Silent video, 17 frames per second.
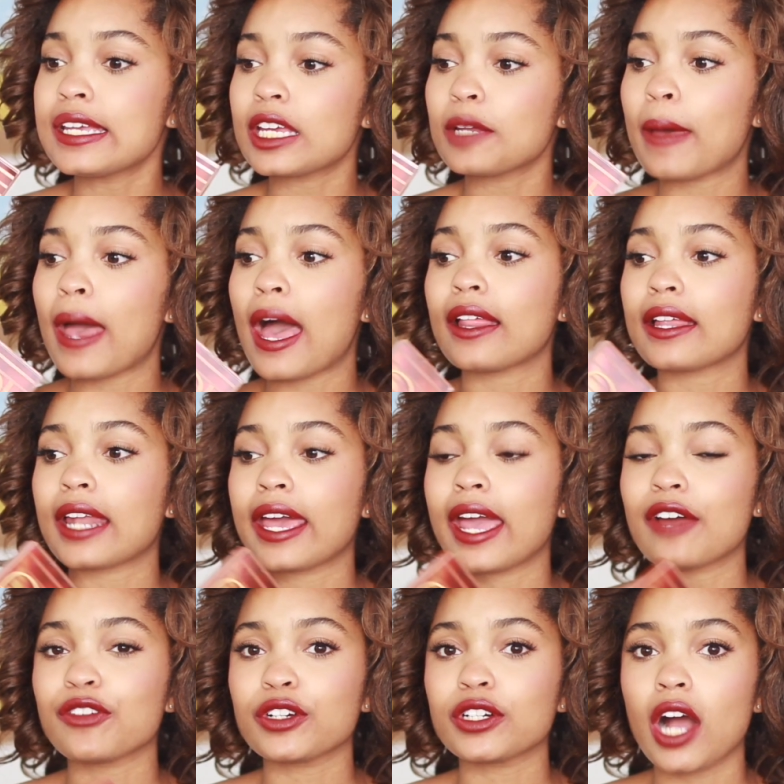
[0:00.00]
Naked palette I
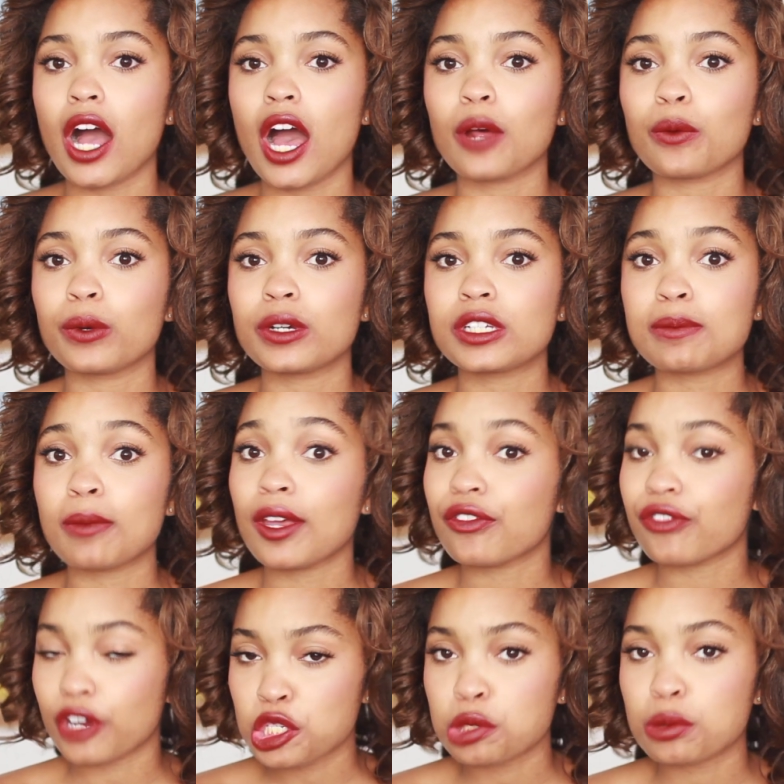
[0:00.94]
ever got was
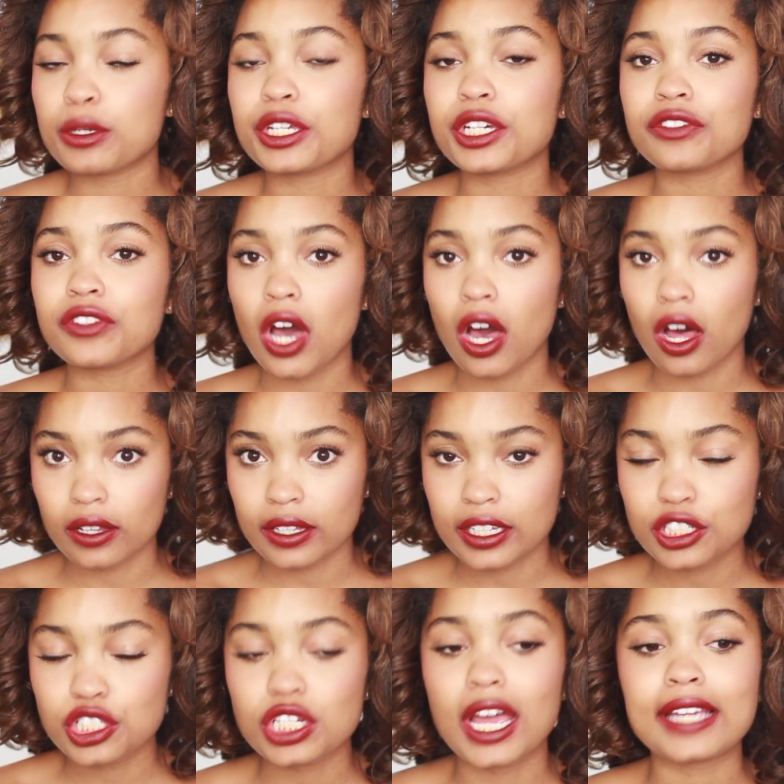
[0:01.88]
my freshman year of
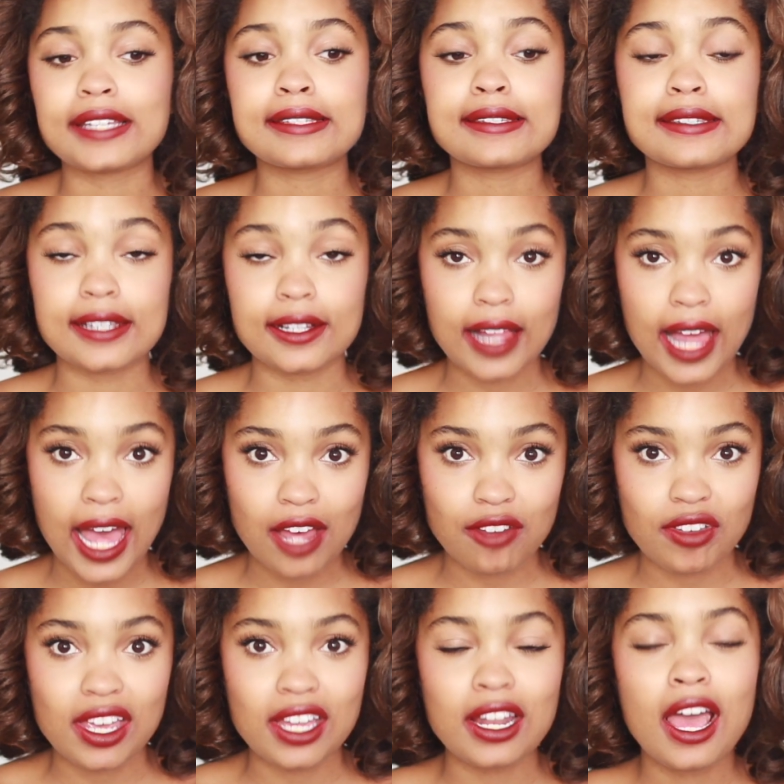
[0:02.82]
college. I still
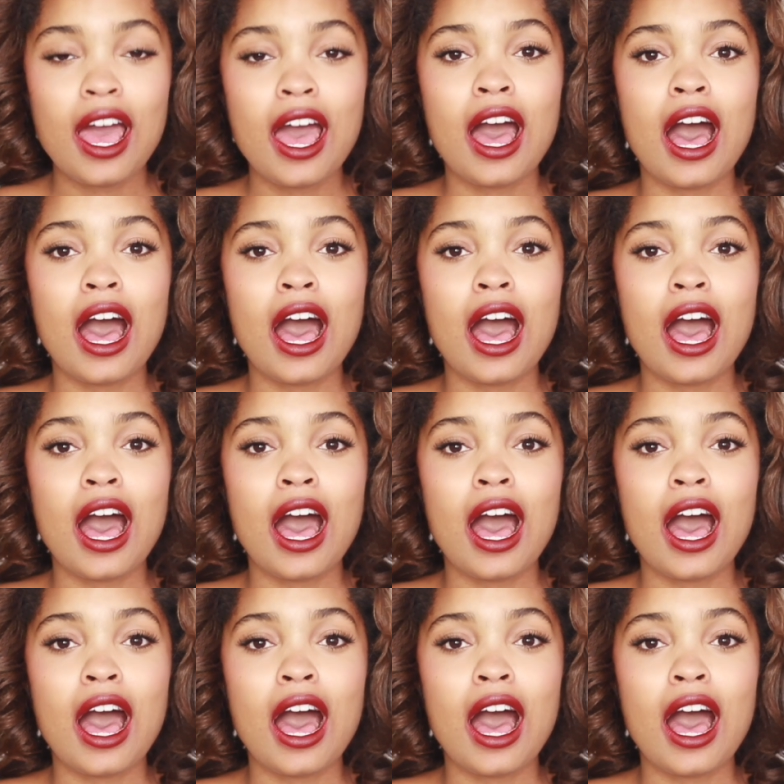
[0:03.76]
have it.